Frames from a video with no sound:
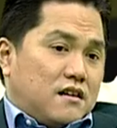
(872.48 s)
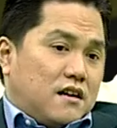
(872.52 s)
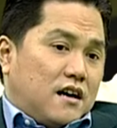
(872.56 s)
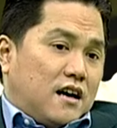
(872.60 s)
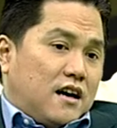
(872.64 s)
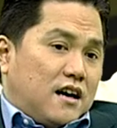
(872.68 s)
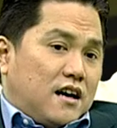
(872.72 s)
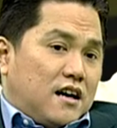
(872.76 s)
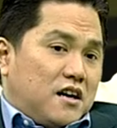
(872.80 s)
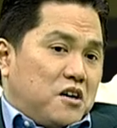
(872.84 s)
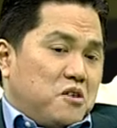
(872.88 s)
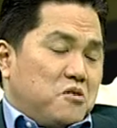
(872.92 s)

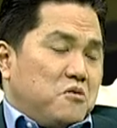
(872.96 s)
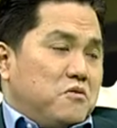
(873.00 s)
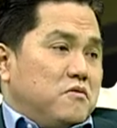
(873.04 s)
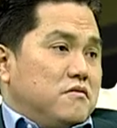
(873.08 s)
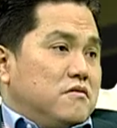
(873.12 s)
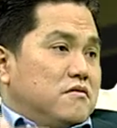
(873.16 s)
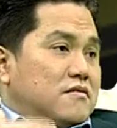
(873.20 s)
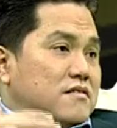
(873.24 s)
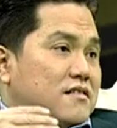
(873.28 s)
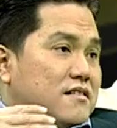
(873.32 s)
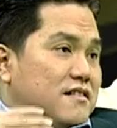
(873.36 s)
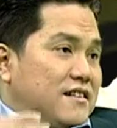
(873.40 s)
How,
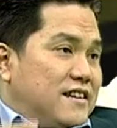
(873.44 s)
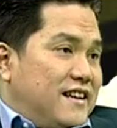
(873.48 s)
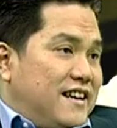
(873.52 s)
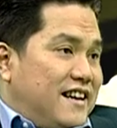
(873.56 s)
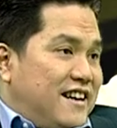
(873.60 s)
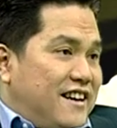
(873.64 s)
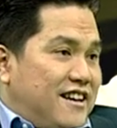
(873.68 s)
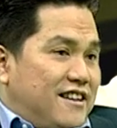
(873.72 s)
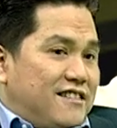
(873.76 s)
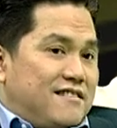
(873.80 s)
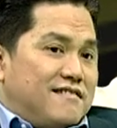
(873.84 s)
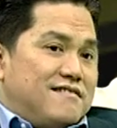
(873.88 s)

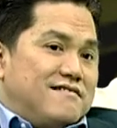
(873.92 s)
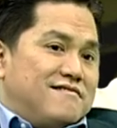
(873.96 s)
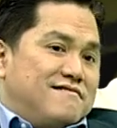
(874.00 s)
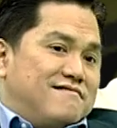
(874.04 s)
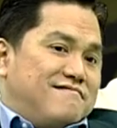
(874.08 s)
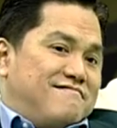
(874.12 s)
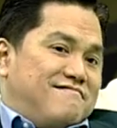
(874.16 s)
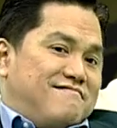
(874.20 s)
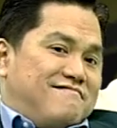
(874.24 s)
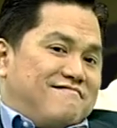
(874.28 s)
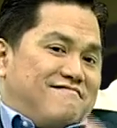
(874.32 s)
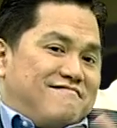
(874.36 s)
again,
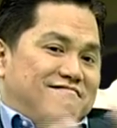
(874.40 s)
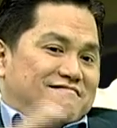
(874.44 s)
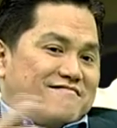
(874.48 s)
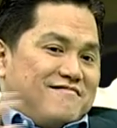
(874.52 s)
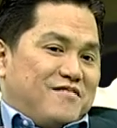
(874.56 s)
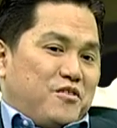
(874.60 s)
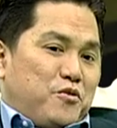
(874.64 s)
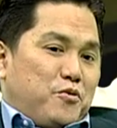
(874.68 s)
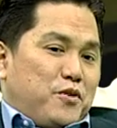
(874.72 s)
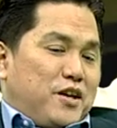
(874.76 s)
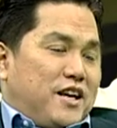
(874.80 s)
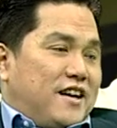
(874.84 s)

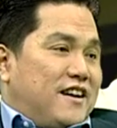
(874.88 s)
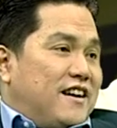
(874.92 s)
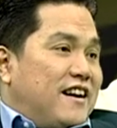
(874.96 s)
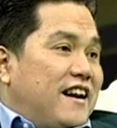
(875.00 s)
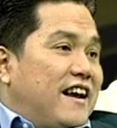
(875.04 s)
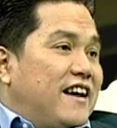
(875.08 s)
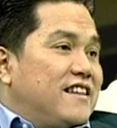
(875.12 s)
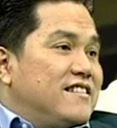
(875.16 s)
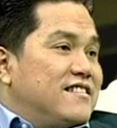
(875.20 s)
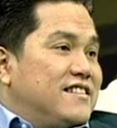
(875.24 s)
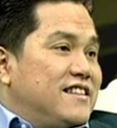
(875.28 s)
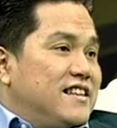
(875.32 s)
we
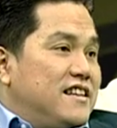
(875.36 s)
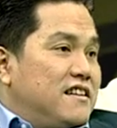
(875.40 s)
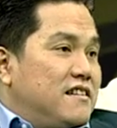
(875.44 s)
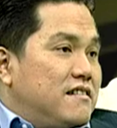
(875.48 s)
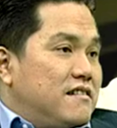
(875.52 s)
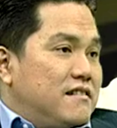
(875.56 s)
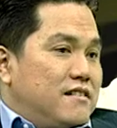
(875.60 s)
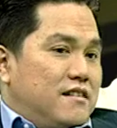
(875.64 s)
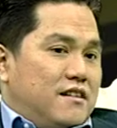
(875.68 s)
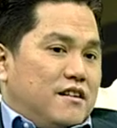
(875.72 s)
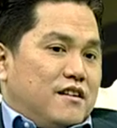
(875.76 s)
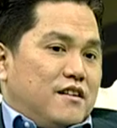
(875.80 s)

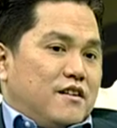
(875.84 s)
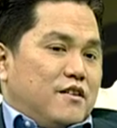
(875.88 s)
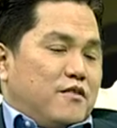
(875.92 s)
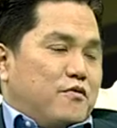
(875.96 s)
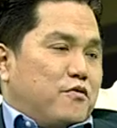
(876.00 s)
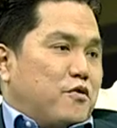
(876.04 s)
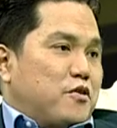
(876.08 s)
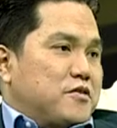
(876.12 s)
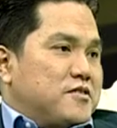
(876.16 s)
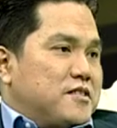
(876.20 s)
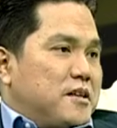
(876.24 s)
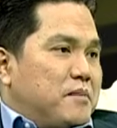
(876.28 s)
creating,
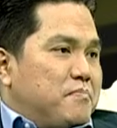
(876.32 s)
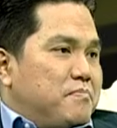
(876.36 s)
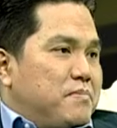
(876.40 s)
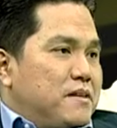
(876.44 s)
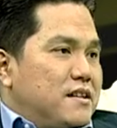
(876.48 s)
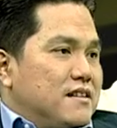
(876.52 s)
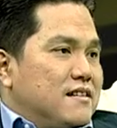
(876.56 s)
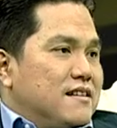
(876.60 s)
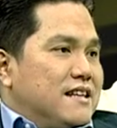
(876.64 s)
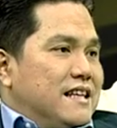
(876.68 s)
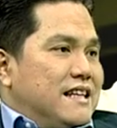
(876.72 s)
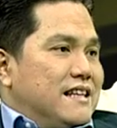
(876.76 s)
for
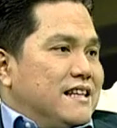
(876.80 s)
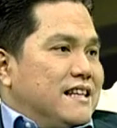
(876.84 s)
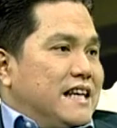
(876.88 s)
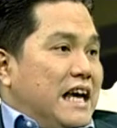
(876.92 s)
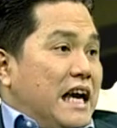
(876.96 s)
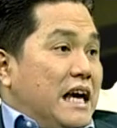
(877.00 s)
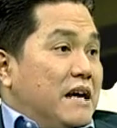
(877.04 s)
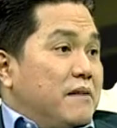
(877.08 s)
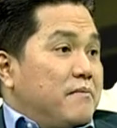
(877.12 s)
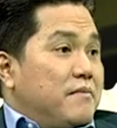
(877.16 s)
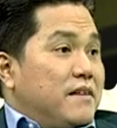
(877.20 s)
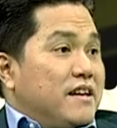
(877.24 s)
example, a
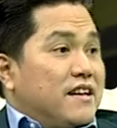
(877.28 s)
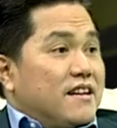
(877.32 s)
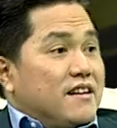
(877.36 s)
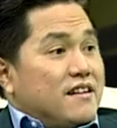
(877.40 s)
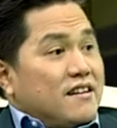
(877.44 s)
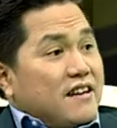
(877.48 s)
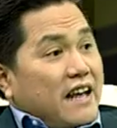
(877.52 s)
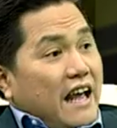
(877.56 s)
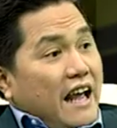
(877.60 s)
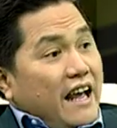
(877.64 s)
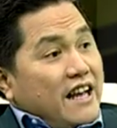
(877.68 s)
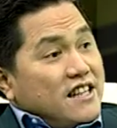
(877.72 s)
game
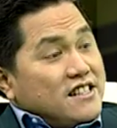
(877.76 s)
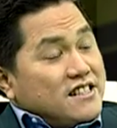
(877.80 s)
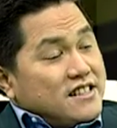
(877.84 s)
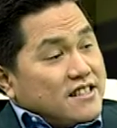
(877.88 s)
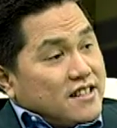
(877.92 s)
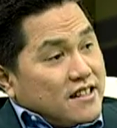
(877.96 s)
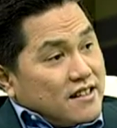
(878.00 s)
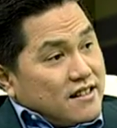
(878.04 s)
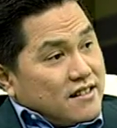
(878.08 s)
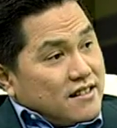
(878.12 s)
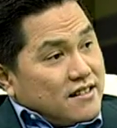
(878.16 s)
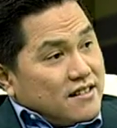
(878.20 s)
in
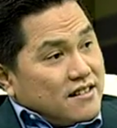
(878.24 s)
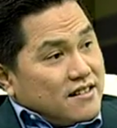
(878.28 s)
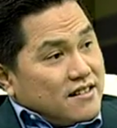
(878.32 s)
Asia.